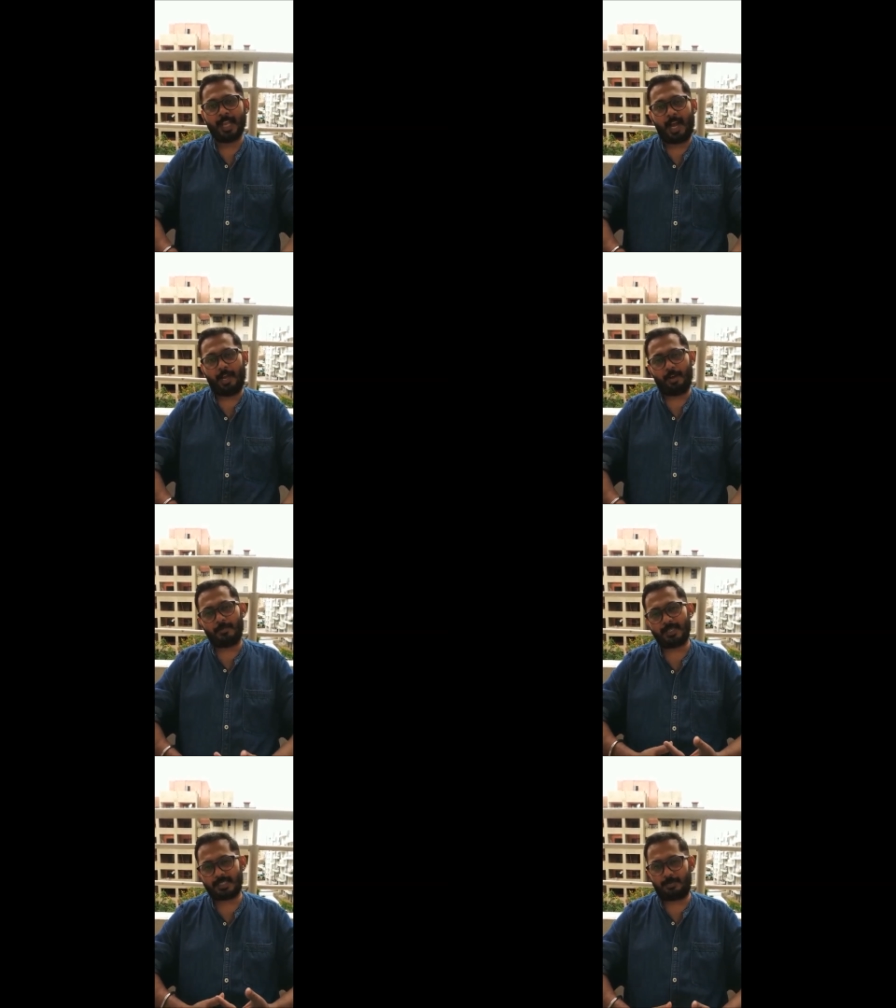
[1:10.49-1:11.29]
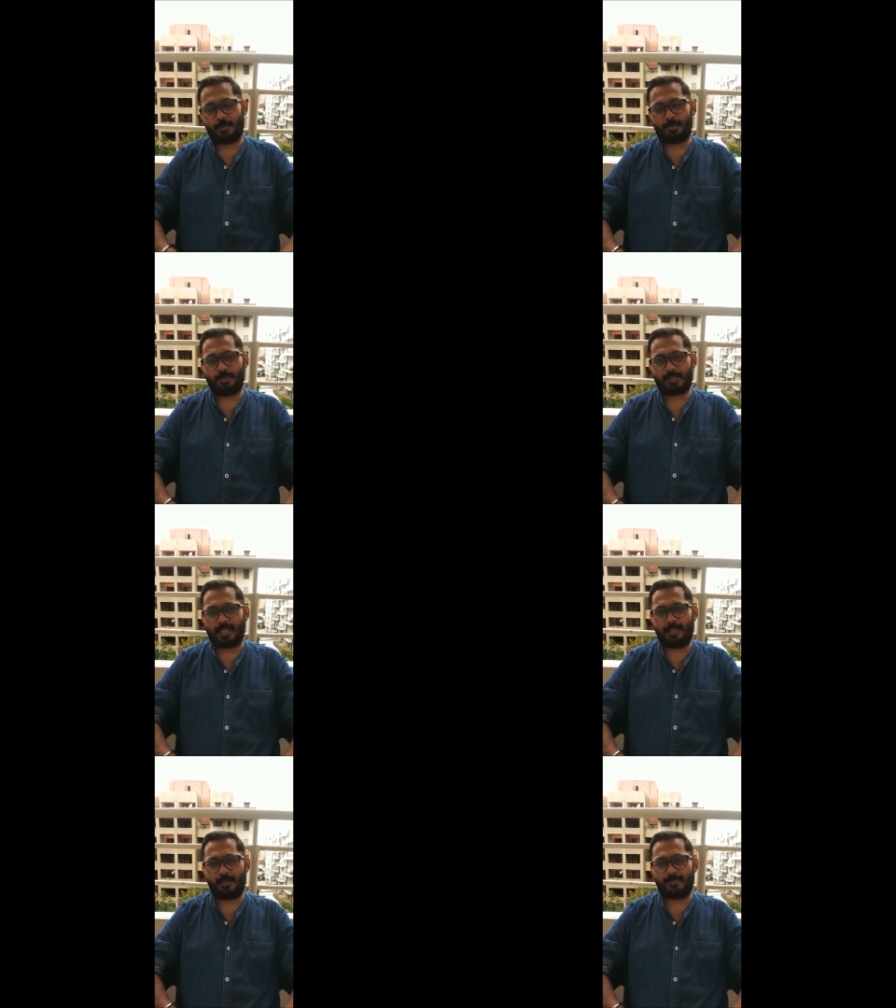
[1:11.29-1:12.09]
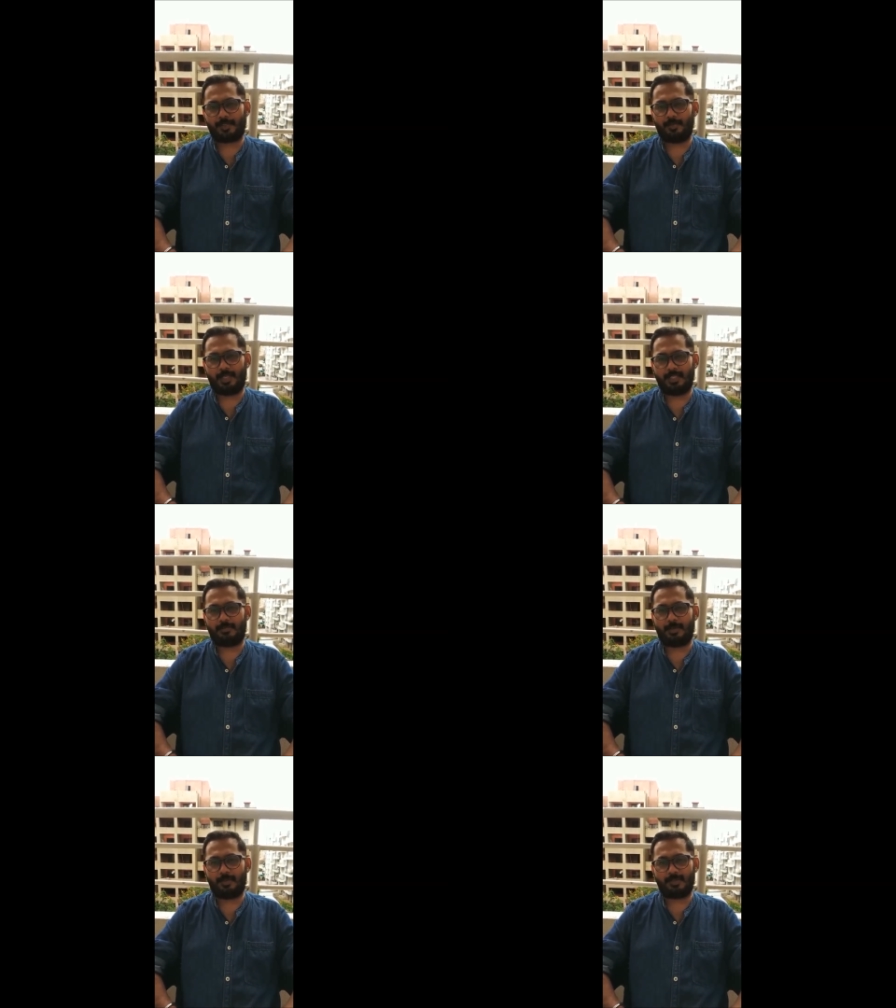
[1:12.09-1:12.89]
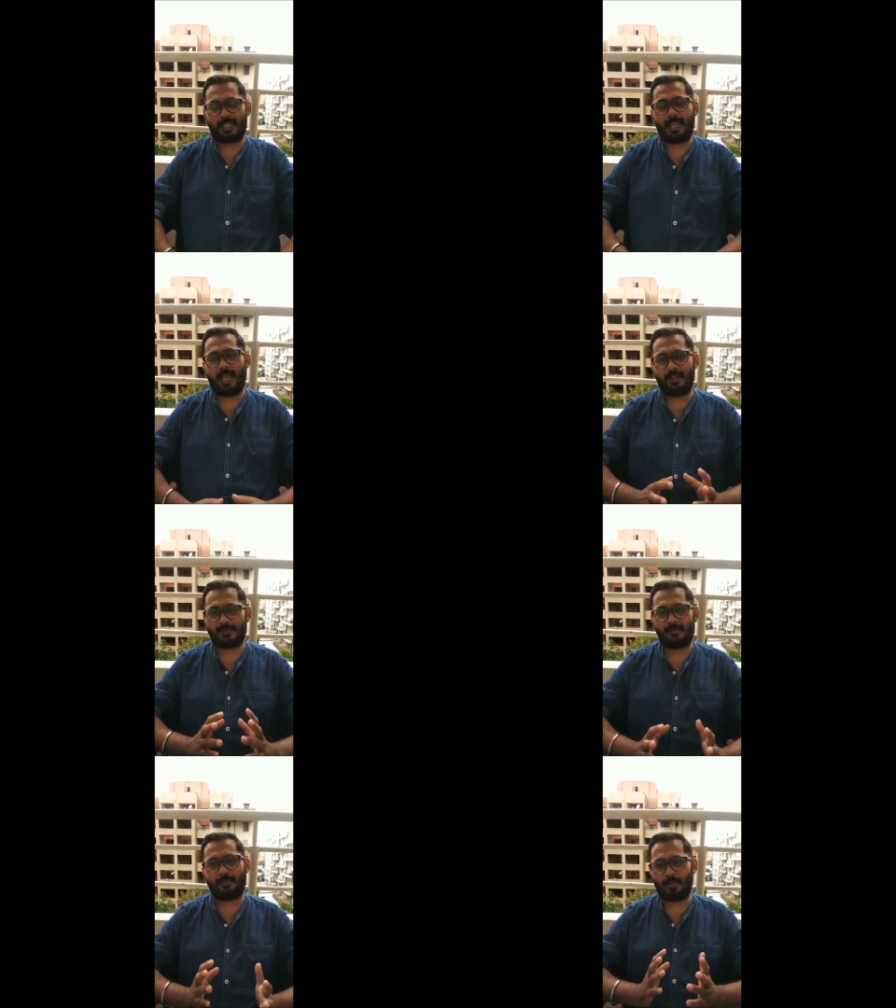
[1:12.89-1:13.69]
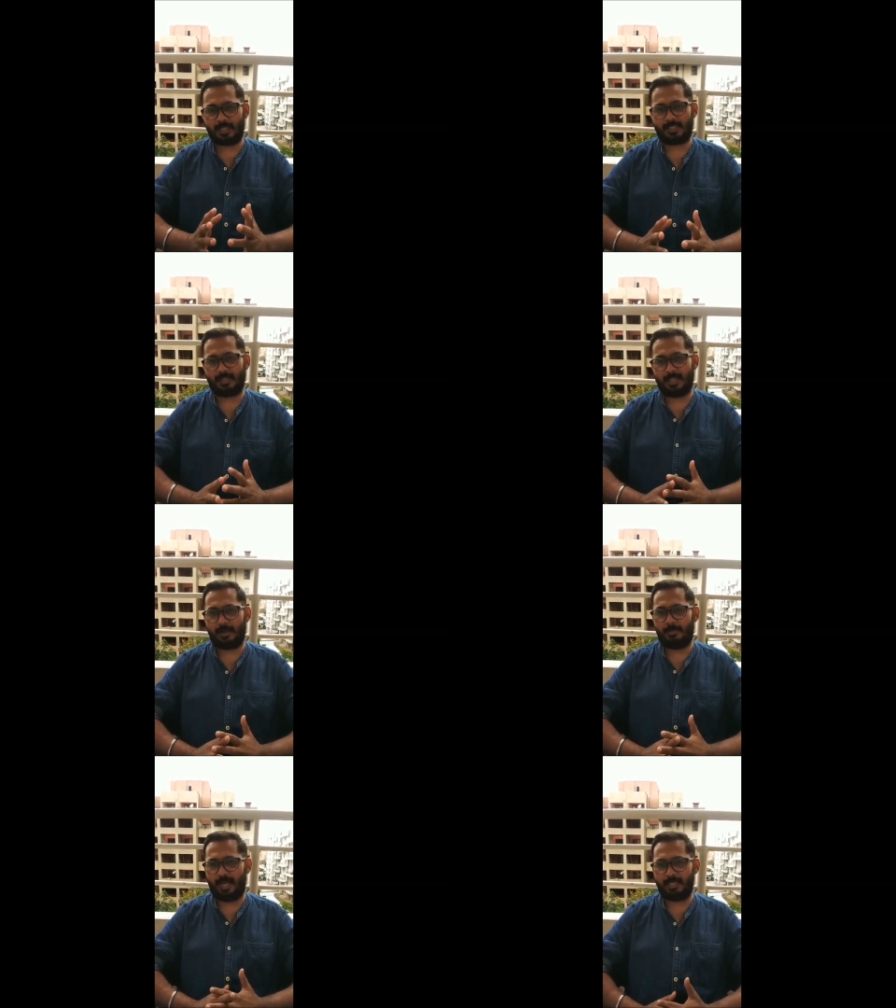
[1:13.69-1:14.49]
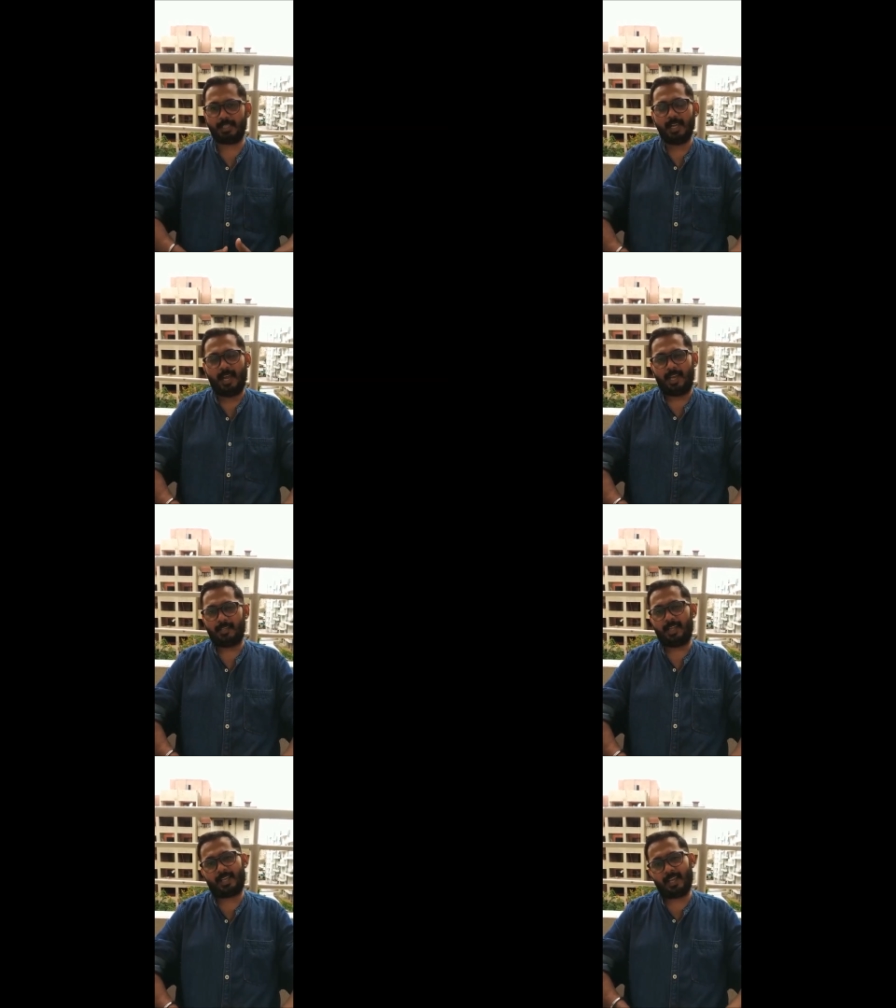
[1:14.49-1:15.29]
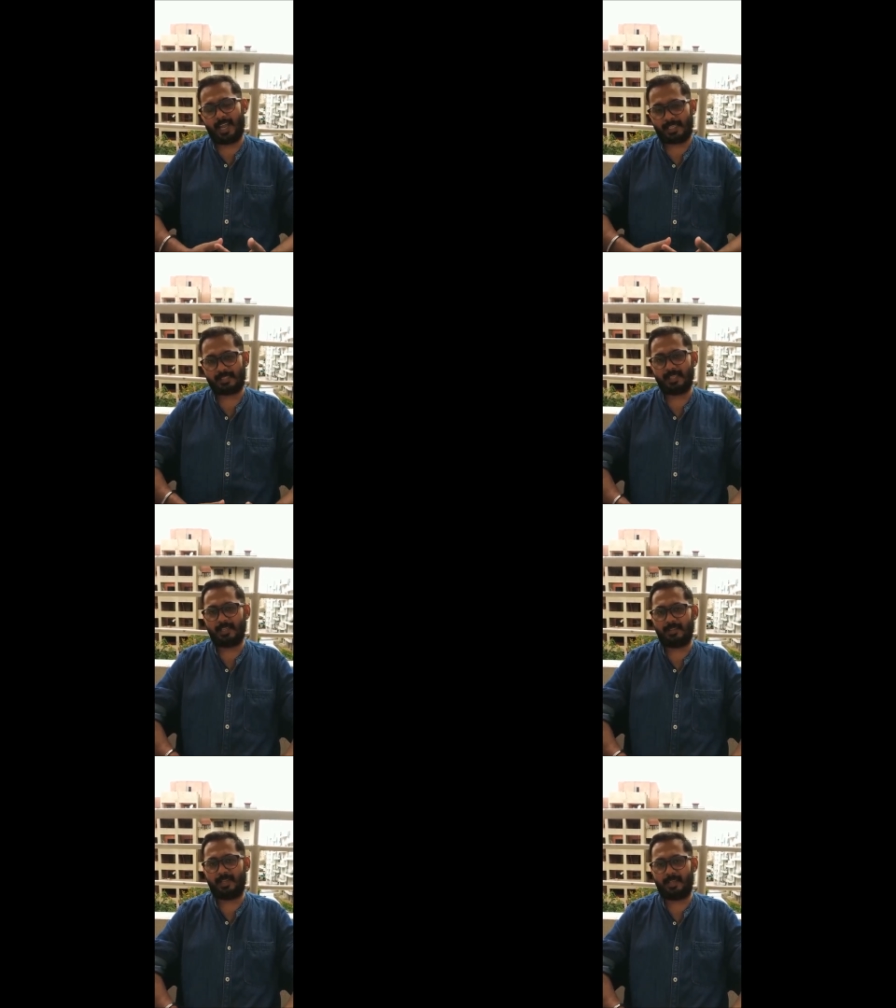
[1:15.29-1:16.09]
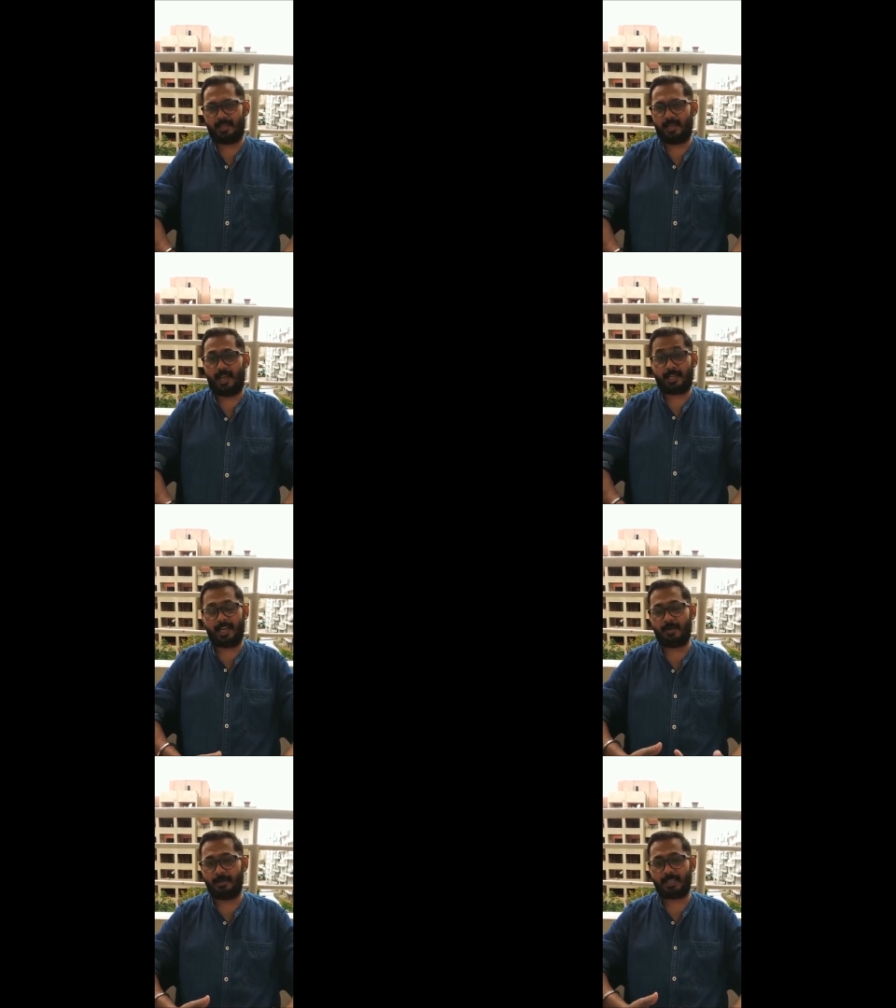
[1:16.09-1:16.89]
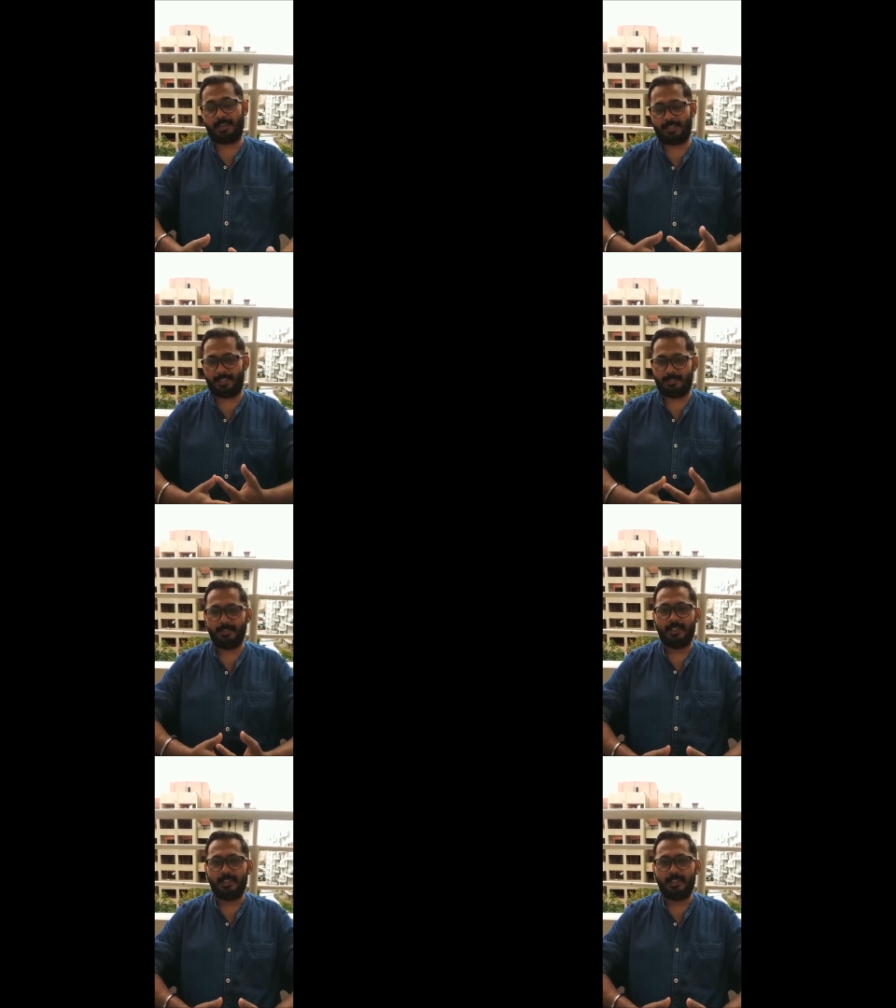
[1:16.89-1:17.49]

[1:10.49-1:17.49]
I always support those kind of students because they have some focus in their mind and they can excel in their academic career.